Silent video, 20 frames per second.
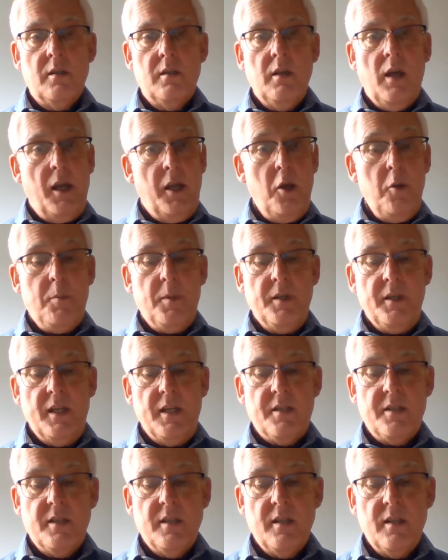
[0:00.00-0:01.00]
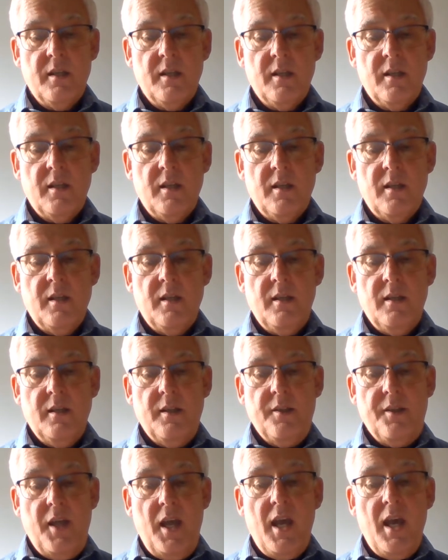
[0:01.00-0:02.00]
I opened it,
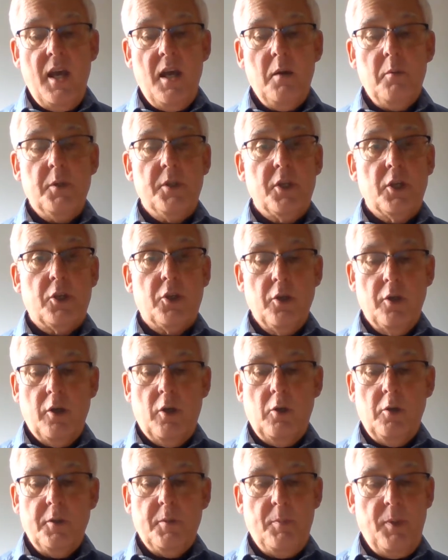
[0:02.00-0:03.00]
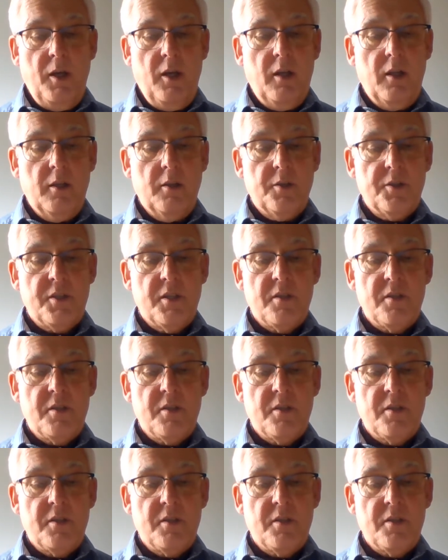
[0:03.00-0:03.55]
and there were the good old pearls,